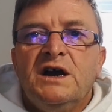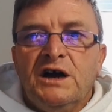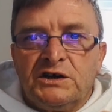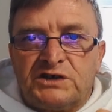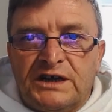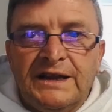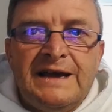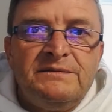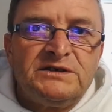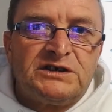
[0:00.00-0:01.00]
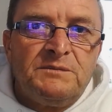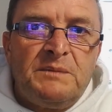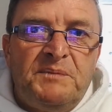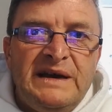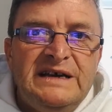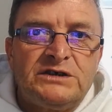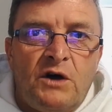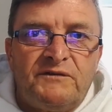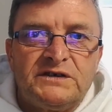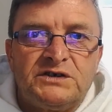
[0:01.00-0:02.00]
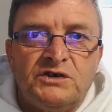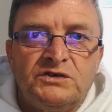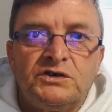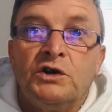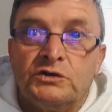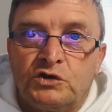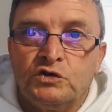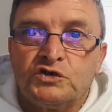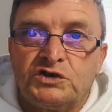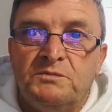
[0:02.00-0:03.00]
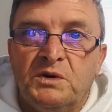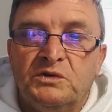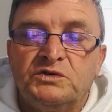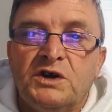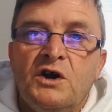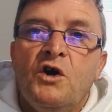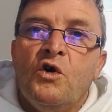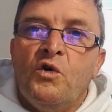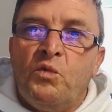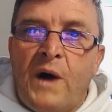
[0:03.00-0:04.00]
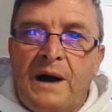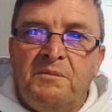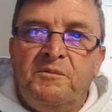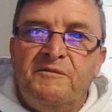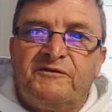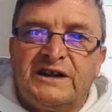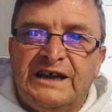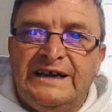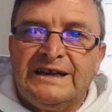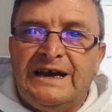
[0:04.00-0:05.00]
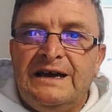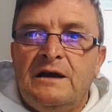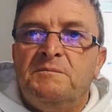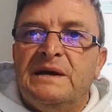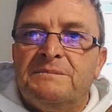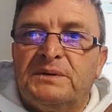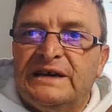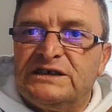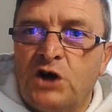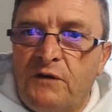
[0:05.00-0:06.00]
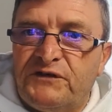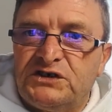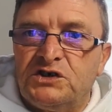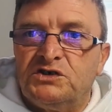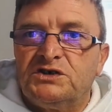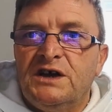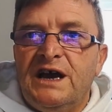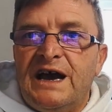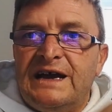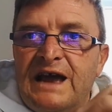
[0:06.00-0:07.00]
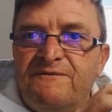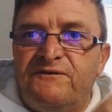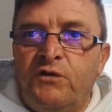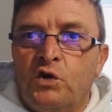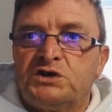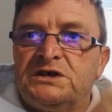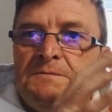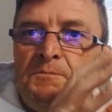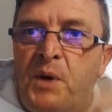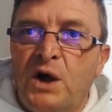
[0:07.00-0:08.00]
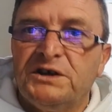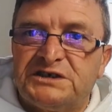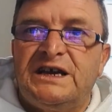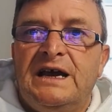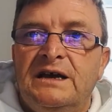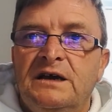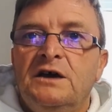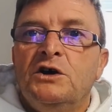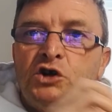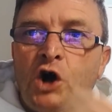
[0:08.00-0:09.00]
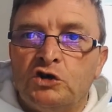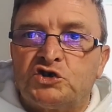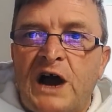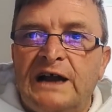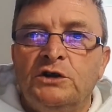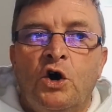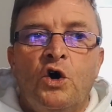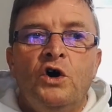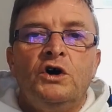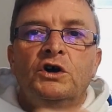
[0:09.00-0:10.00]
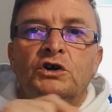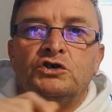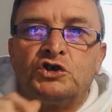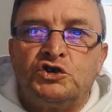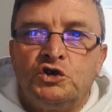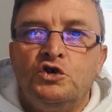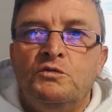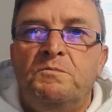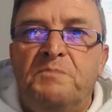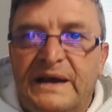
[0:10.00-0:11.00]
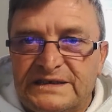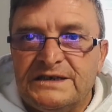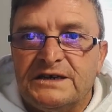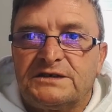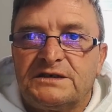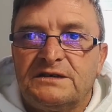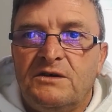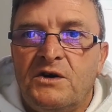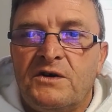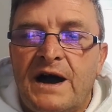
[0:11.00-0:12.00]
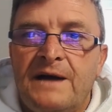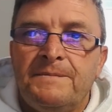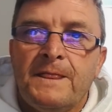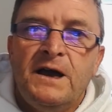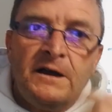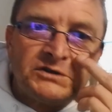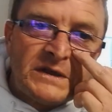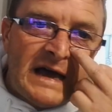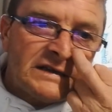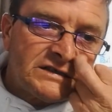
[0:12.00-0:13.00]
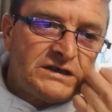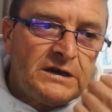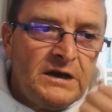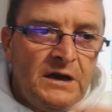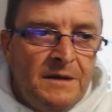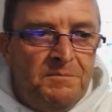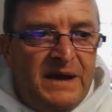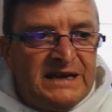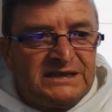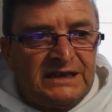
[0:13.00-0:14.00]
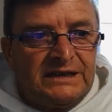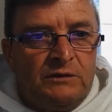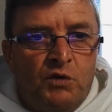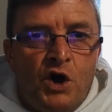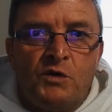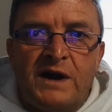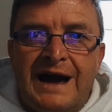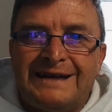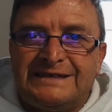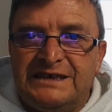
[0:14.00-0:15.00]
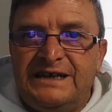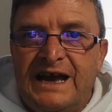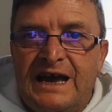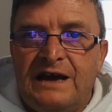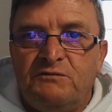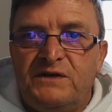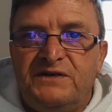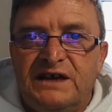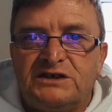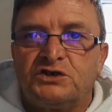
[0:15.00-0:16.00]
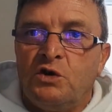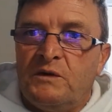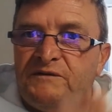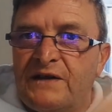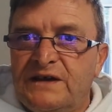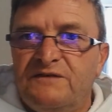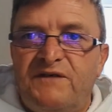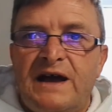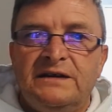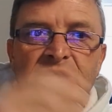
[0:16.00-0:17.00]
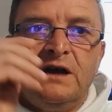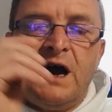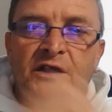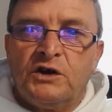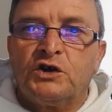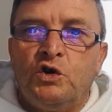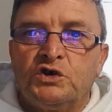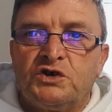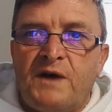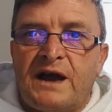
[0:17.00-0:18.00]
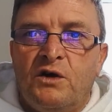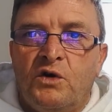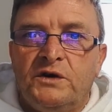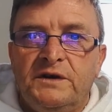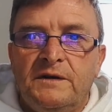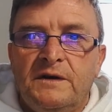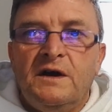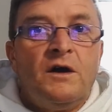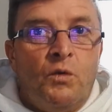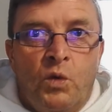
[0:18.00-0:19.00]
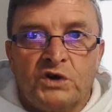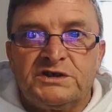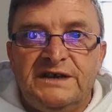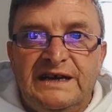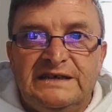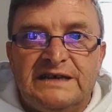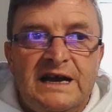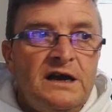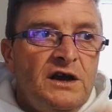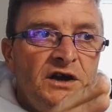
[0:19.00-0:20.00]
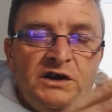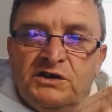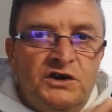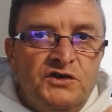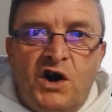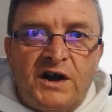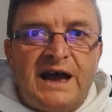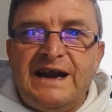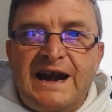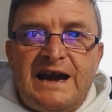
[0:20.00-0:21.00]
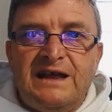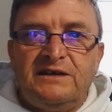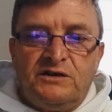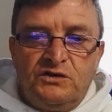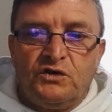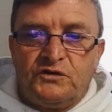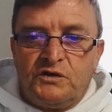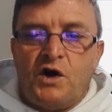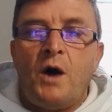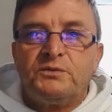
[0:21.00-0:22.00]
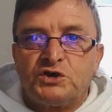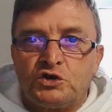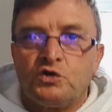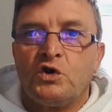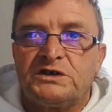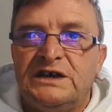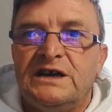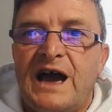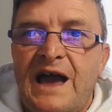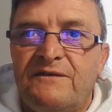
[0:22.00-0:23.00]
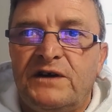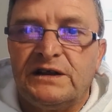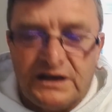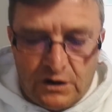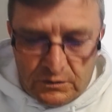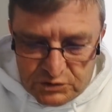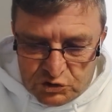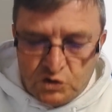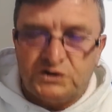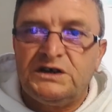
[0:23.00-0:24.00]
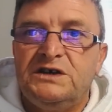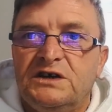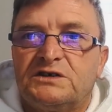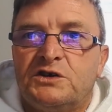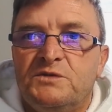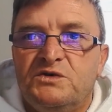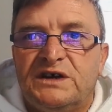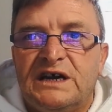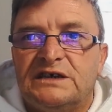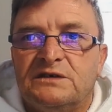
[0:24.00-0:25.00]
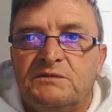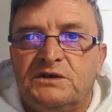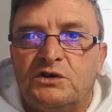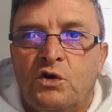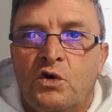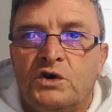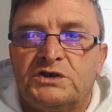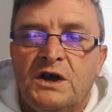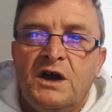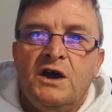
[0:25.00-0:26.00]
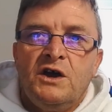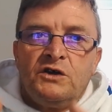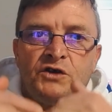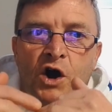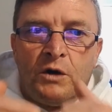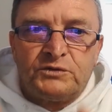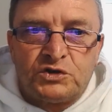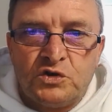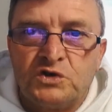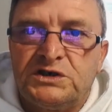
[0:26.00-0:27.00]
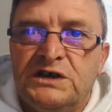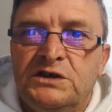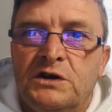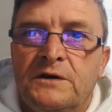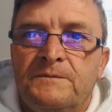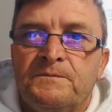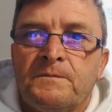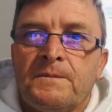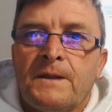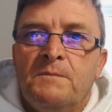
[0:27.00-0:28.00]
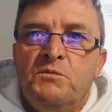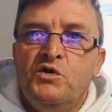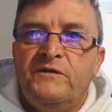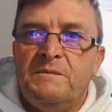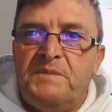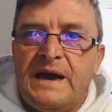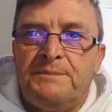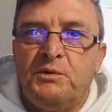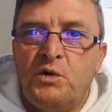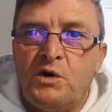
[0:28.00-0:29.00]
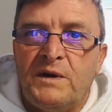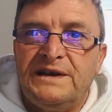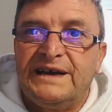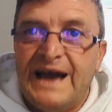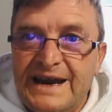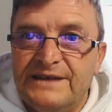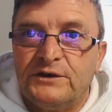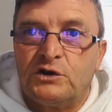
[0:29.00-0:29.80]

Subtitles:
as claiming to be peace officers and constables while clearly being police officers and enforcing policy, contract law, to do business. All right. So that's basically where we're at today with this. So we've had the event. I got a court of record. Wasn't easy. You're not getting any, they're obstructing at every level. They're obstructing you communicating with the courts. They're obstructing you moving paperwork when you get in the